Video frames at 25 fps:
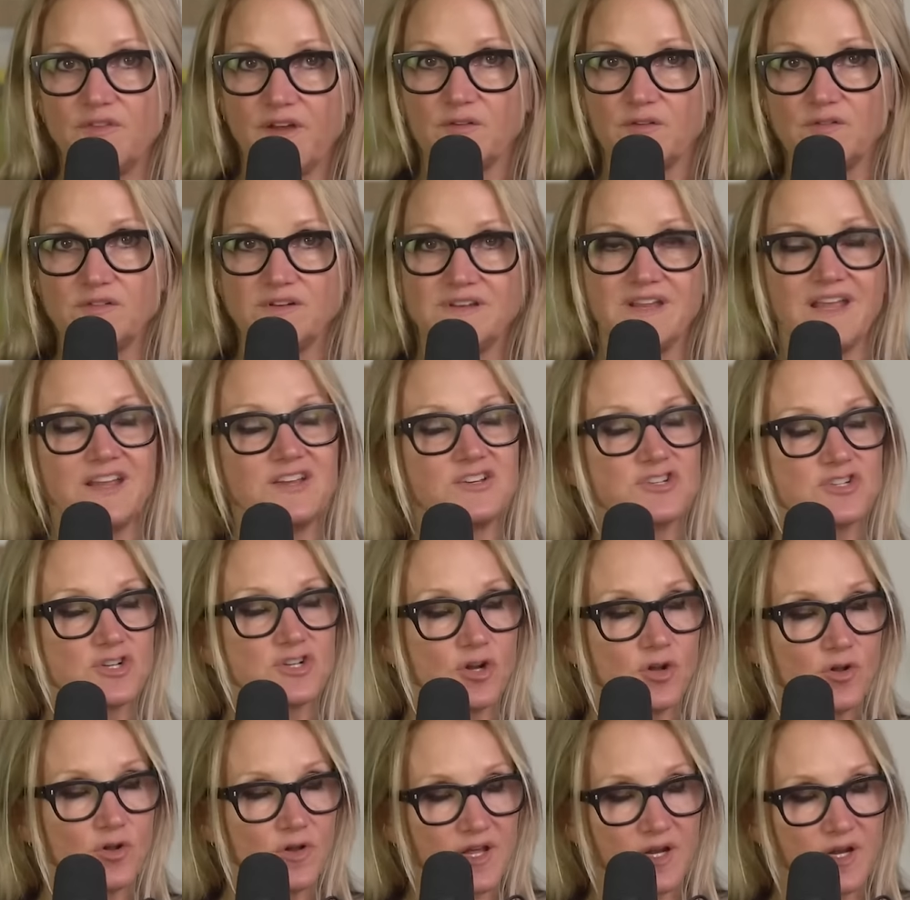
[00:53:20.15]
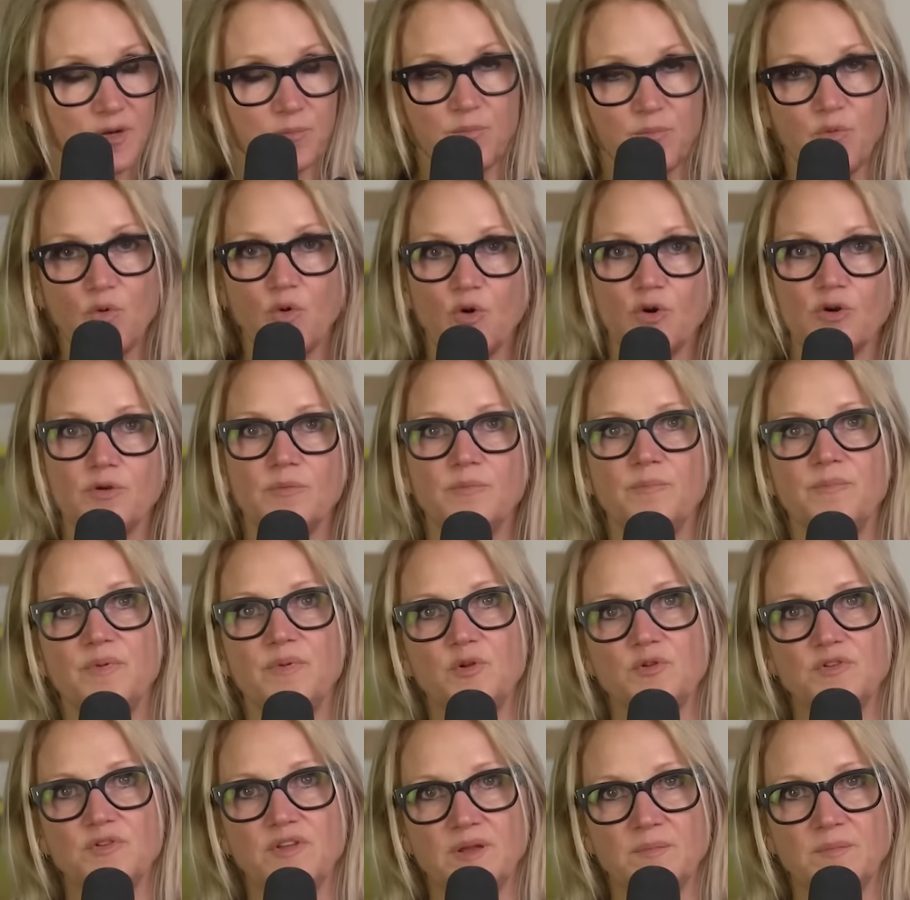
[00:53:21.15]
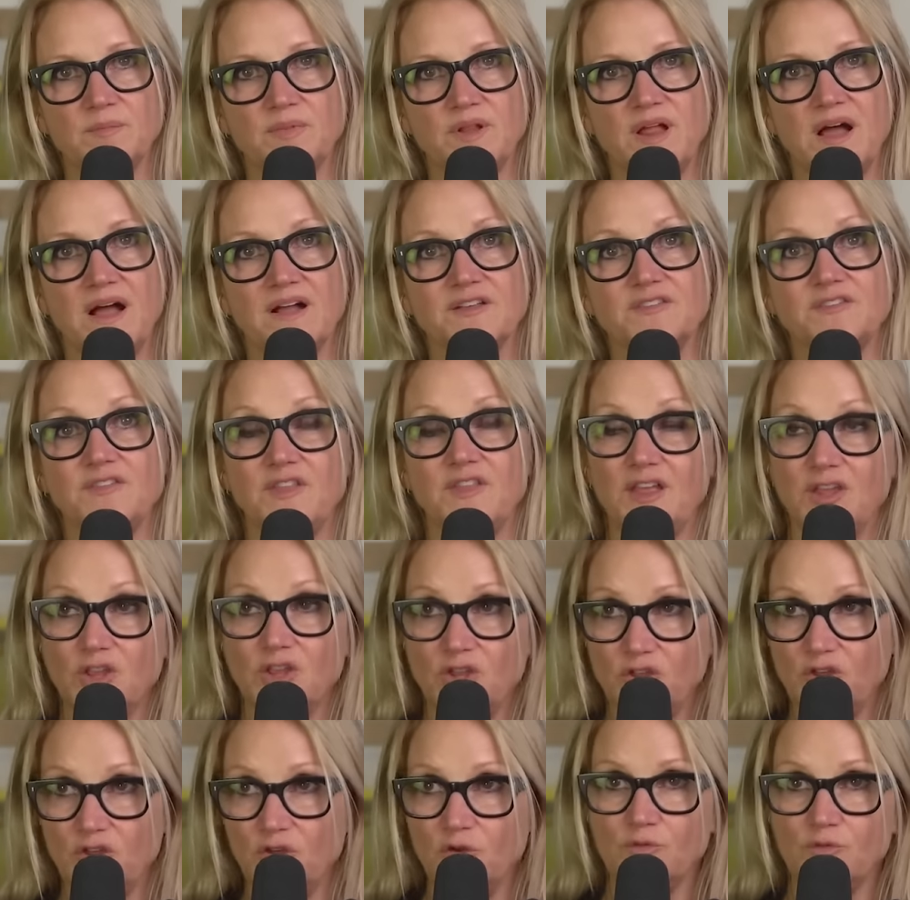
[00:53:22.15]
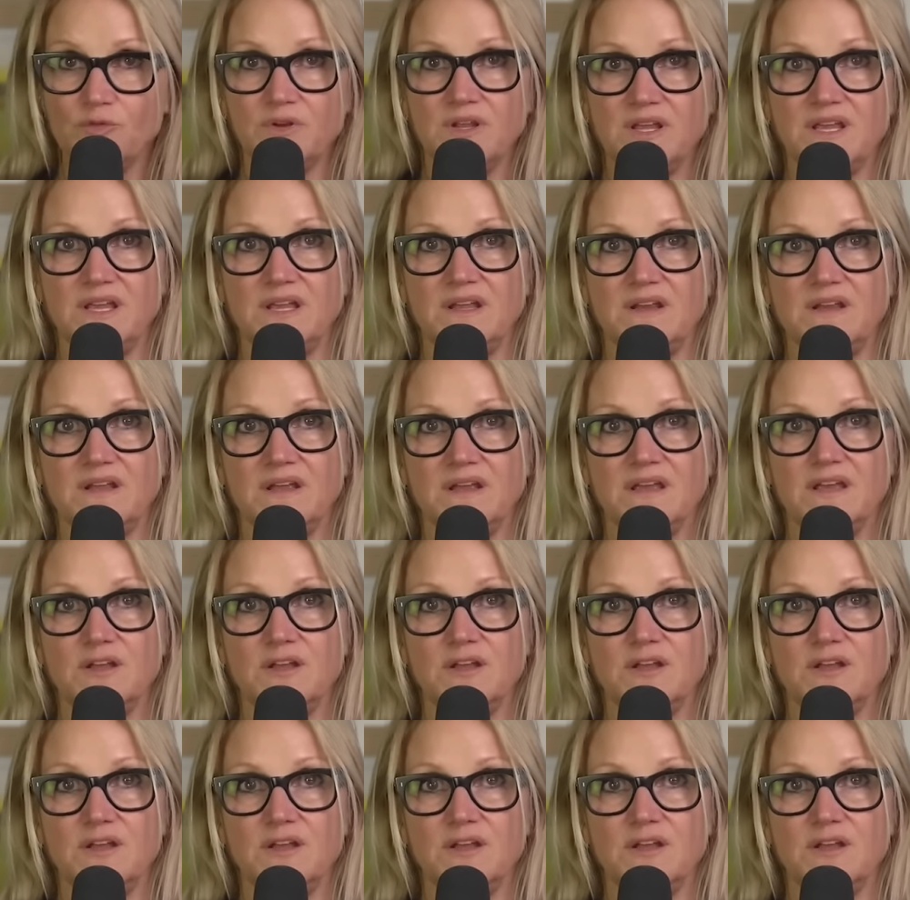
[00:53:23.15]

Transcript: foundational and important building blocks that you need